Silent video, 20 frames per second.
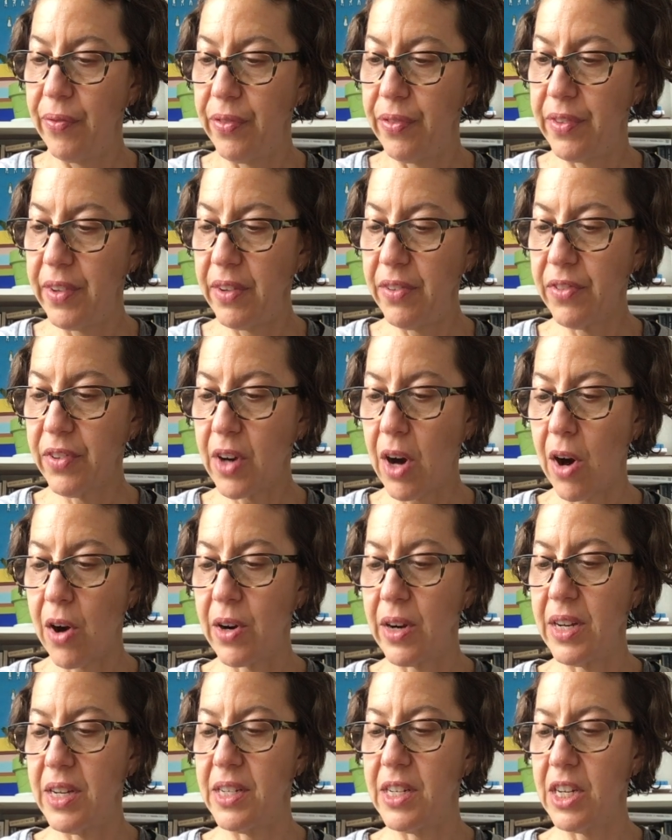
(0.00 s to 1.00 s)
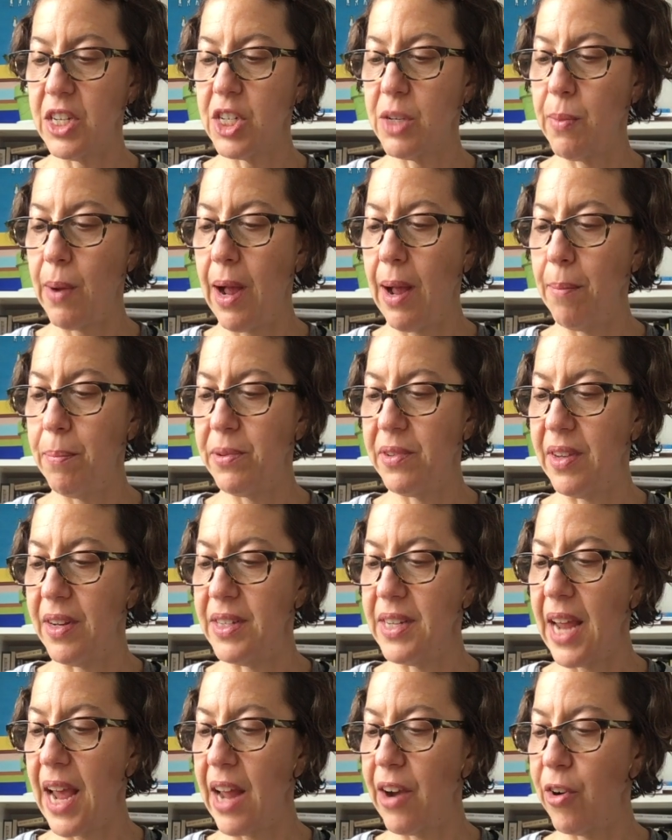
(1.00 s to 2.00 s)
discarded dish mops and
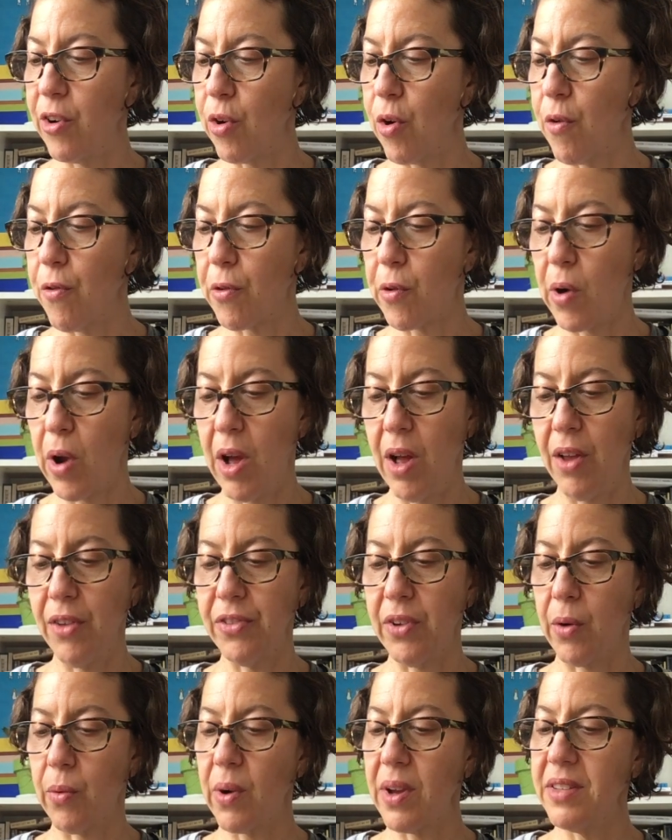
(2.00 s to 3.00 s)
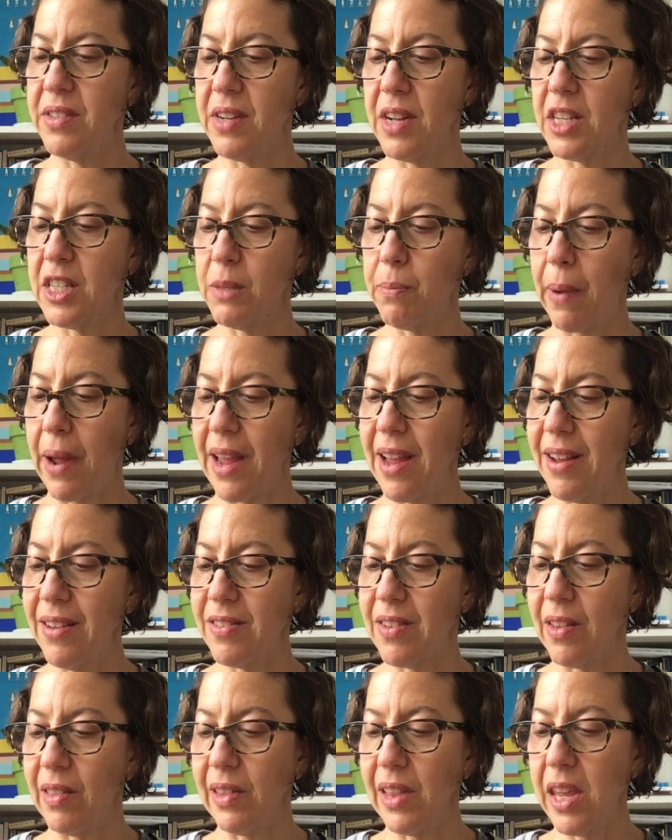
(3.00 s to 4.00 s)
tattered overalls and rusty
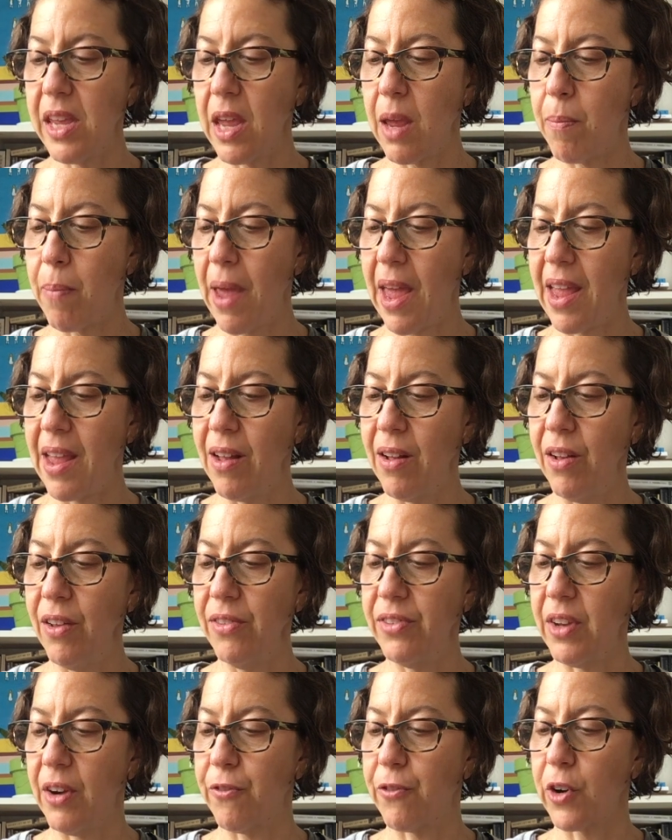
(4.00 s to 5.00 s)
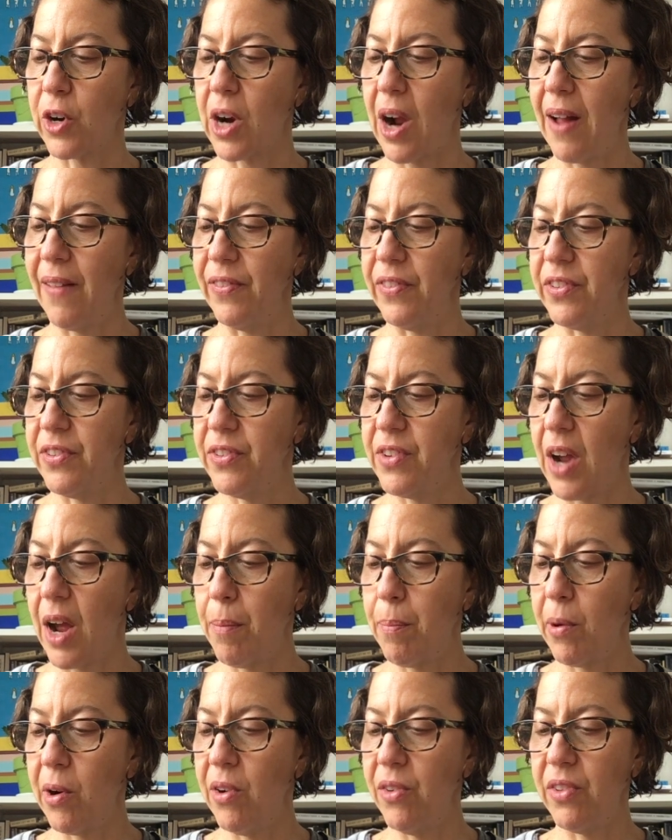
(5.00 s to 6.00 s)
spikes and leaky pails and forgotten
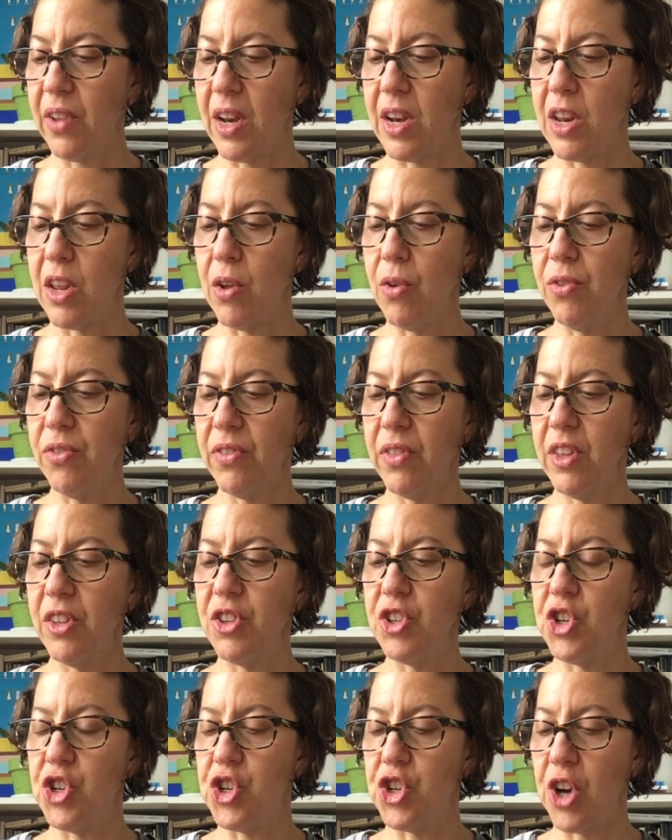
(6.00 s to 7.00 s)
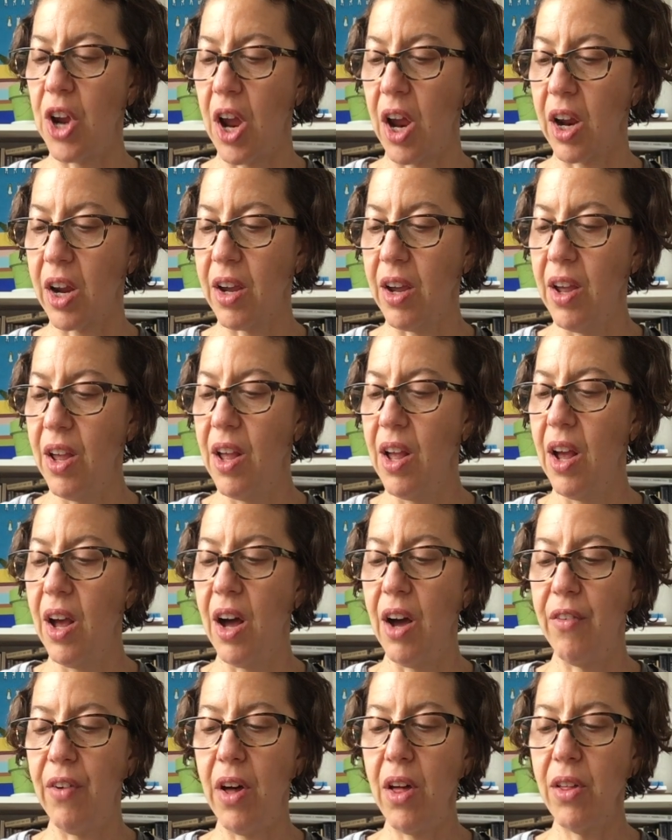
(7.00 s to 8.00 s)
stoppers and useless junk
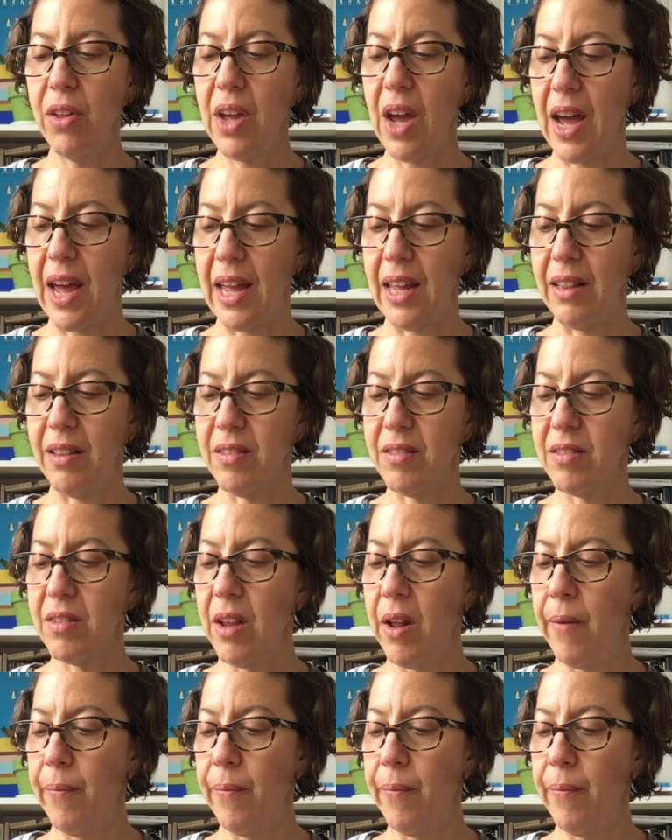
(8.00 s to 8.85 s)
of all kinds,